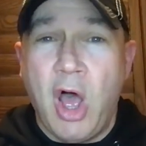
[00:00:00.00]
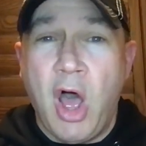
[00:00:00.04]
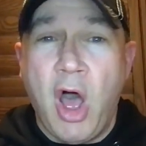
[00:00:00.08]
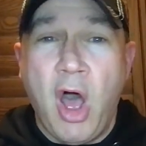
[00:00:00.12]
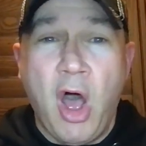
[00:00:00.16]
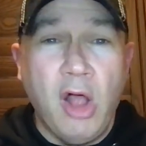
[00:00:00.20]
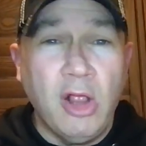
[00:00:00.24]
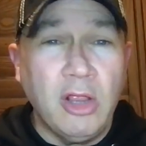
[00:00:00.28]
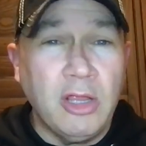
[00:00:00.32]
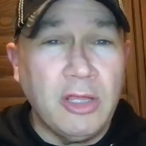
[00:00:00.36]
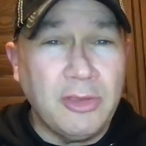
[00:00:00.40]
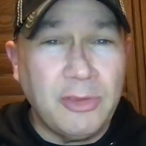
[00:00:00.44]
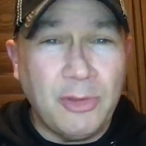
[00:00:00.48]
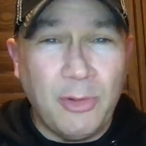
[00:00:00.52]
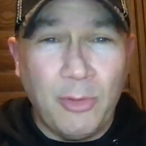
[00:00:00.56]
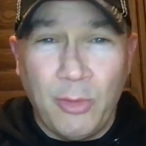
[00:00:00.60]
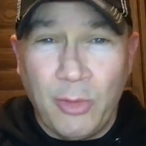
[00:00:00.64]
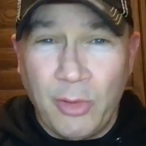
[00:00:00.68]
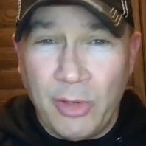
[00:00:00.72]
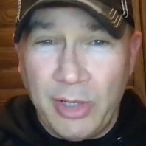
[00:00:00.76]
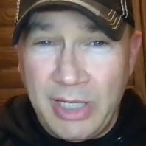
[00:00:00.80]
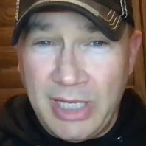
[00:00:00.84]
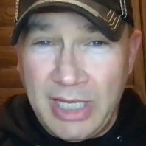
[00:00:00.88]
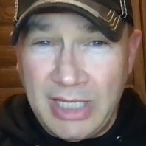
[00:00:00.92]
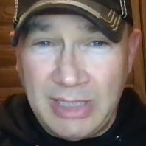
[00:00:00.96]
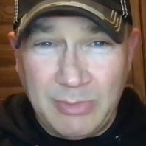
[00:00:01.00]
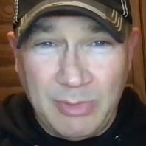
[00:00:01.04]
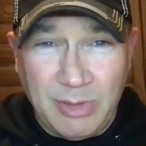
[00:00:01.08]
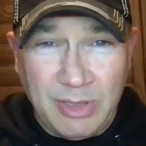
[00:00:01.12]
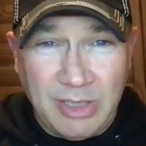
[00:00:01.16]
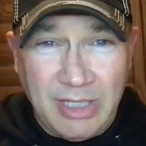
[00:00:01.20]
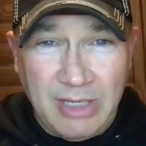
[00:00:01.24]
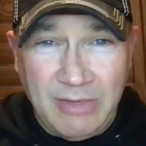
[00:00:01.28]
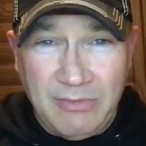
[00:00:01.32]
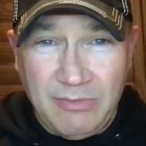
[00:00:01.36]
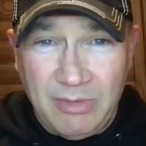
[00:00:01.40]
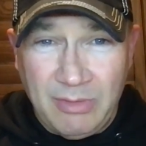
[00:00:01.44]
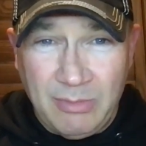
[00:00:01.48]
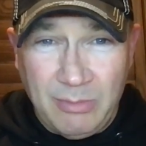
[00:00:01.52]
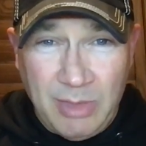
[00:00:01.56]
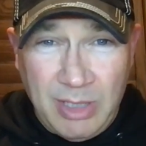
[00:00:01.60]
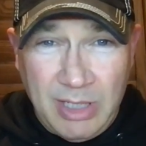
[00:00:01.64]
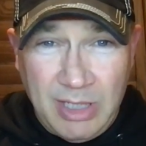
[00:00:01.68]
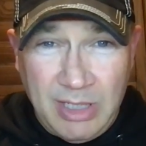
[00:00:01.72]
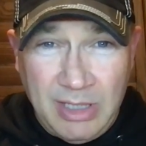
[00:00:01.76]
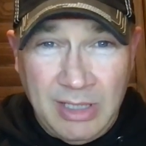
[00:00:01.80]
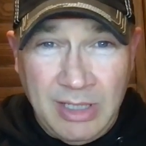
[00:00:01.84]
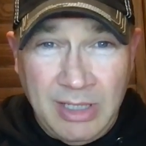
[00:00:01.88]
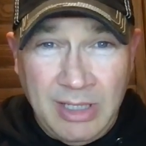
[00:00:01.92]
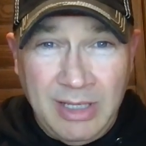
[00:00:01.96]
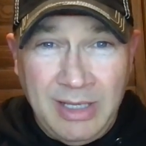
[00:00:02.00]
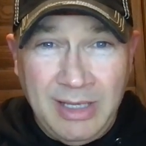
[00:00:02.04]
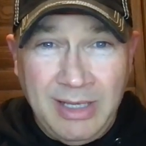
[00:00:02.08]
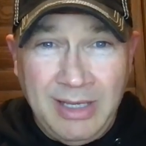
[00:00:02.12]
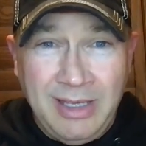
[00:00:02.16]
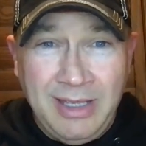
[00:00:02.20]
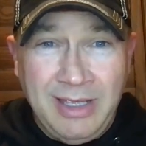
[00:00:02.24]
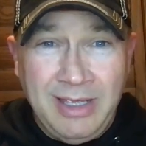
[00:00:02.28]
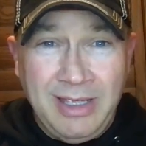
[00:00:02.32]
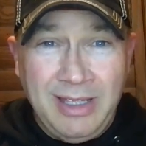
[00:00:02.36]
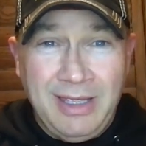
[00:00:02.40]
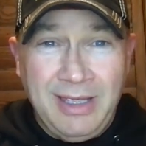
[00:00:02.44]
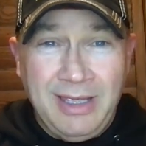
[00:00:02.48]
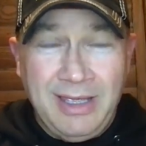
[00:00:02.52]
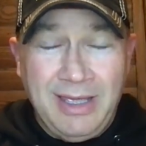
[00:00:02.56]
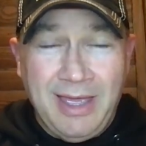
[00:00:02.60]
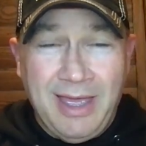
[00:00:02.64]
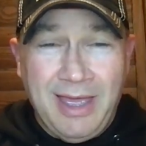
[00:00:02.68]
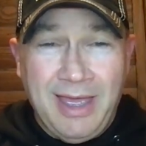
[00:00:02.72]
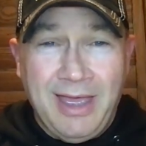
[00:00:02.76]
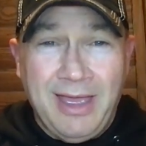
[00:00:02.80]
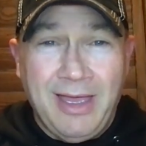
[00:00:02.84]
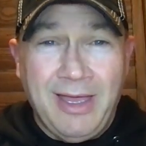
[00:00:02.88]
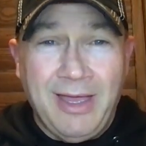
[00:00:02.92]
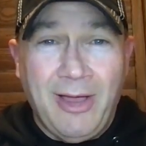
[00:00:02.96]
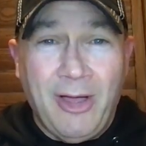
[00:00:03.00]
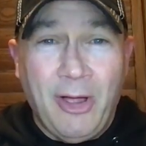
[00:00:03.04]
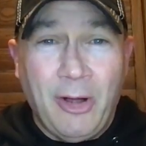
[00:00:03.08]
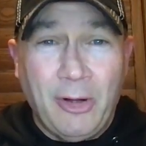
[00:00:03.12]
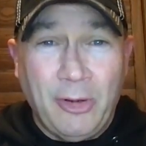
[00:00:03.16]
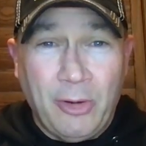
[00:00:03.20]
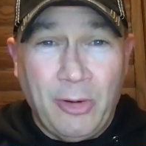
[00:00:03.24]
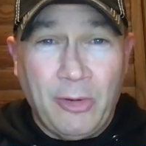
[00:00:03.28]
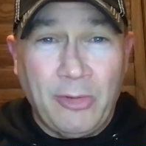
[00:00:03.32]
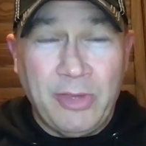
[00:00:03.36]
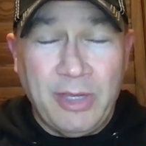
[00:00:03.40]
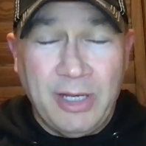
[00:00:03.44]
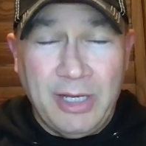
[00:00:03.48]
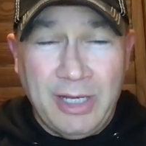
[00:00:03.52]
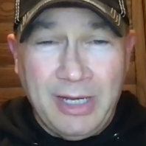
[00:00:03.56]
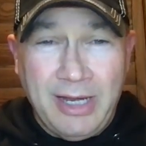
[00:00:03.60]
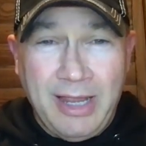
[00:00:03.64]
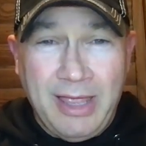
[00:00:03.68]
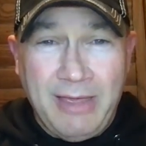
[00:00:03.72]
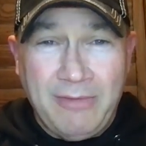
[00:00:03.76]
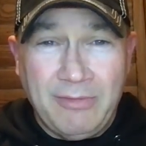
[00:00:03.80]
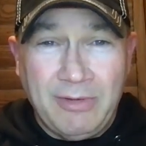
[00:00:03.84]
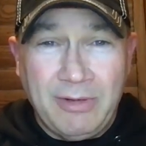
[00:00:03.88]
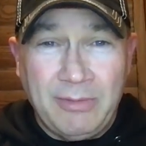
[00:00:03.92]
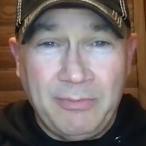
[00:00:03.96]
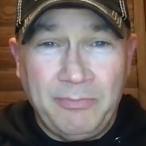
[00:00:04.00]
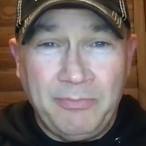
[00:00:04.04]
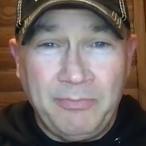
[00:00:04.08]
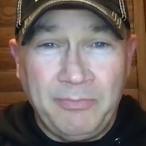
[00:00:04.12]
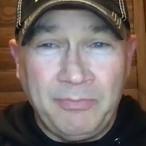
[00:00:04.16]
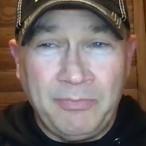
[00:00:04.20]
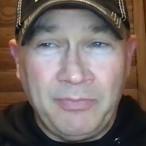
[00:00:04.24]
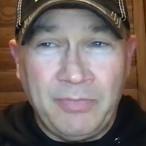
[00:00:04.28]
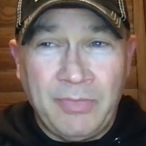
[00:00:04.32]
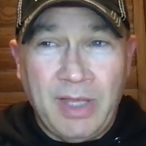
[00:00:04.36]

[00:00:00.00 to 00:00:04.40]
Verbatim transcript: All authority has been given me uh, on earth and in heaven.